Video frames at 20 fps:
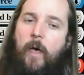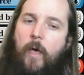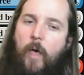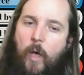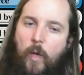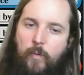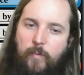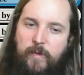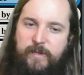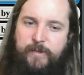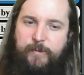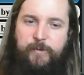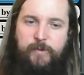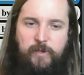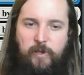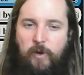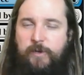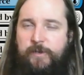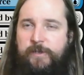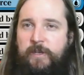This was
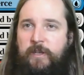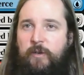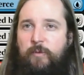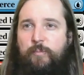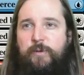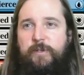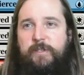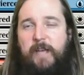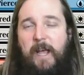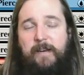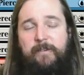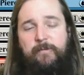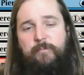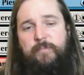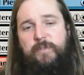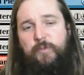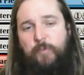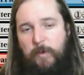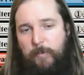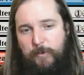largely to protect from
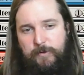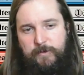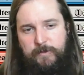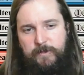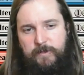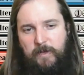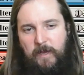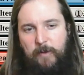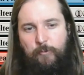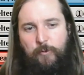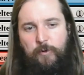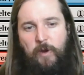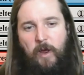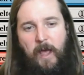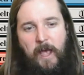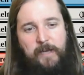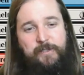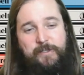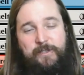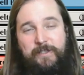sweepers, and we're not
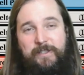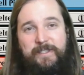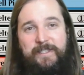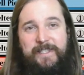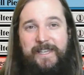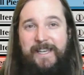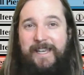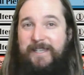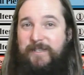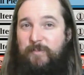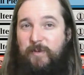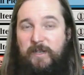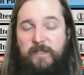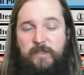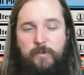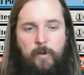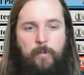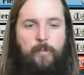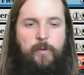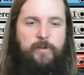actually seeing as many
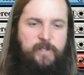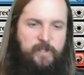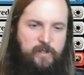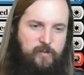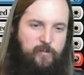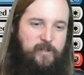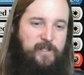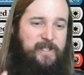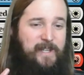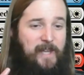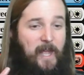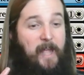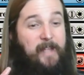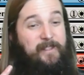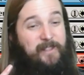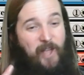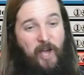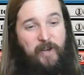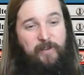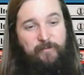sweepers since we see a
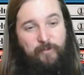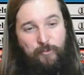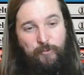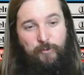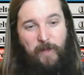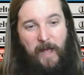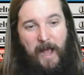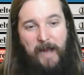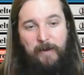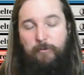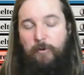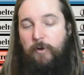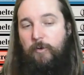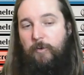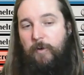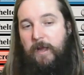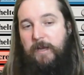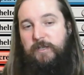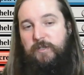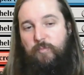lot of Gruul
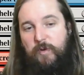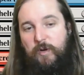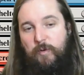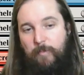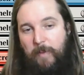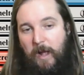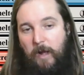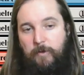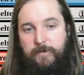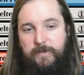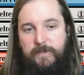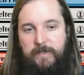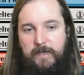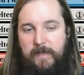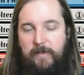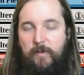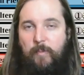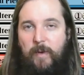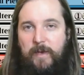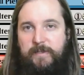Aggro and Dimir Bounce
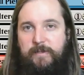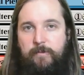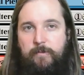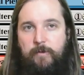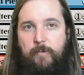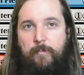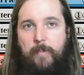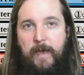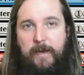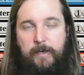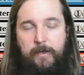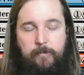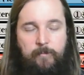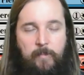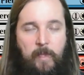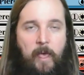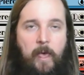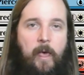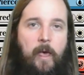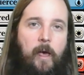in the best of 3 meta.
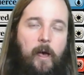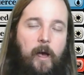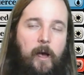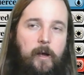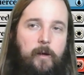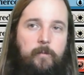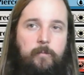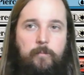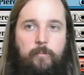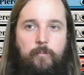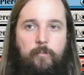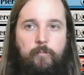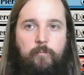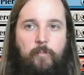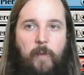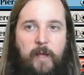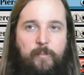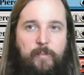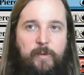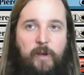
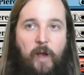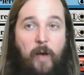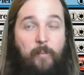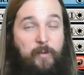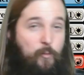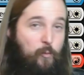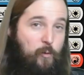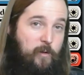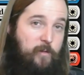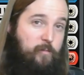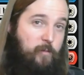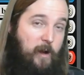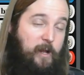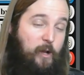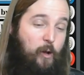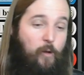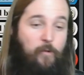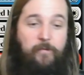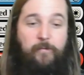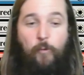Might not be worth
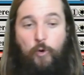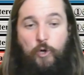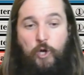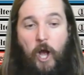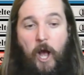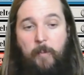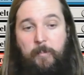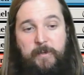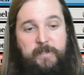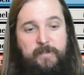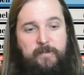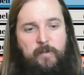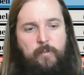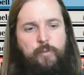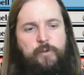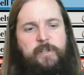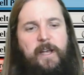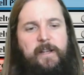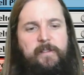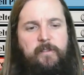running all 4 copies of the
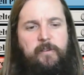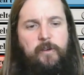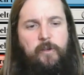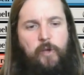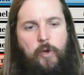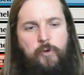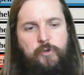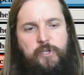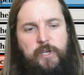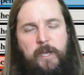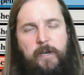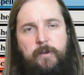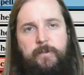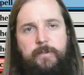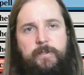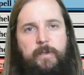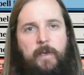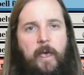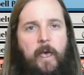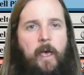Protect the
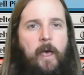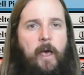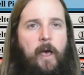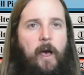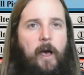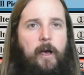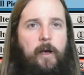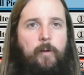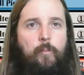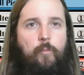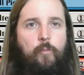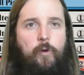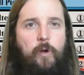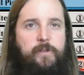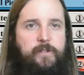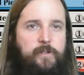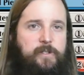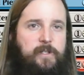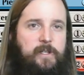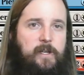Negotiators. We're
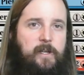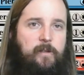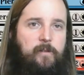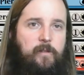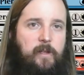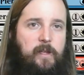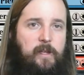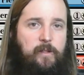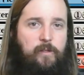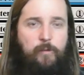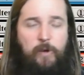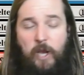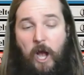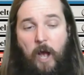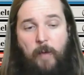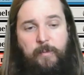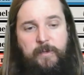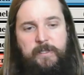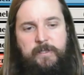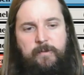also seeing the 3
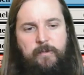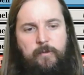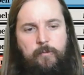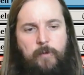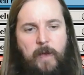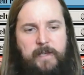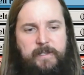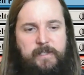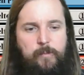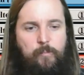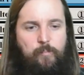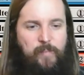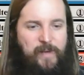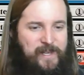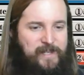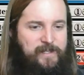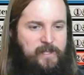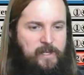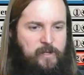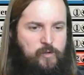copies of the Rest in
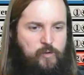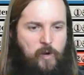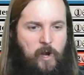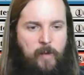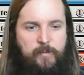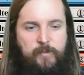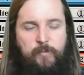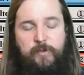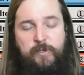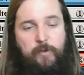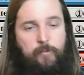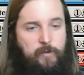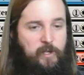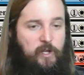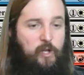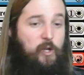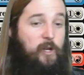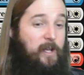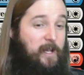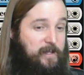Peace get dropped, which are
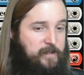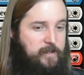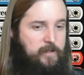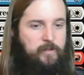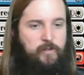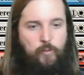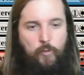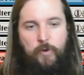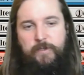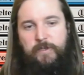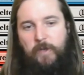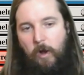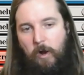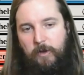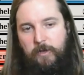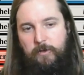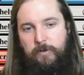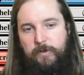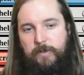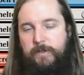really good against the Azorius
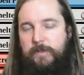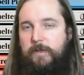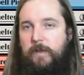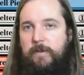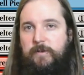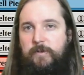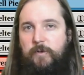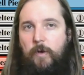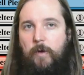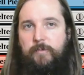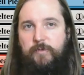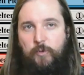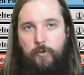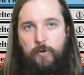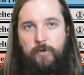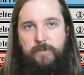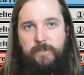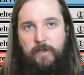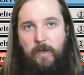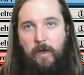Oculus and the
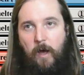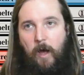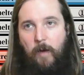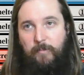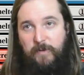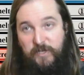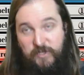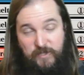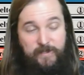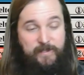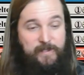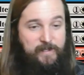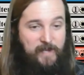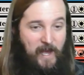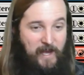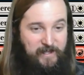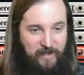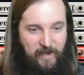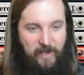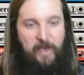Azorius Omniscience
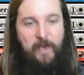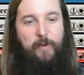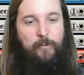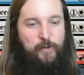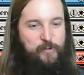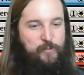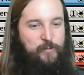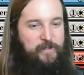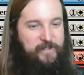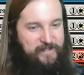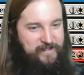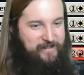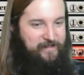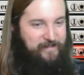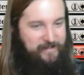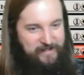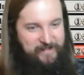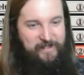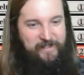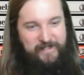deck, which we
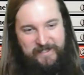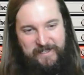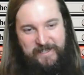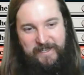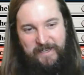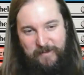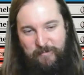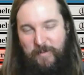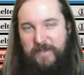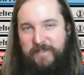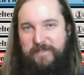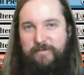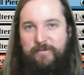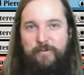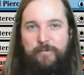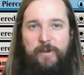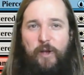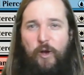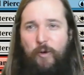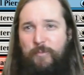see in best of
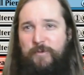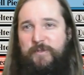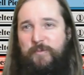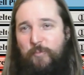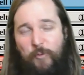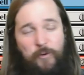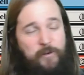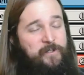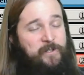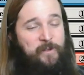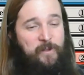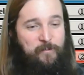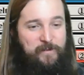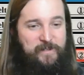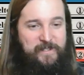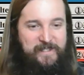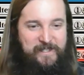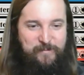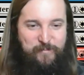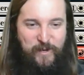3 almost more so than we
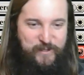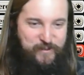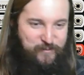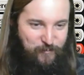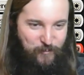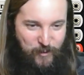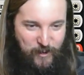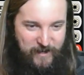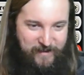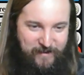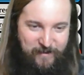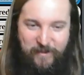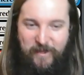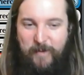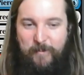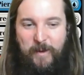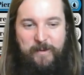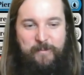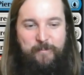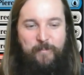see in best of 1, although
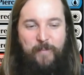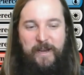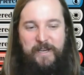that might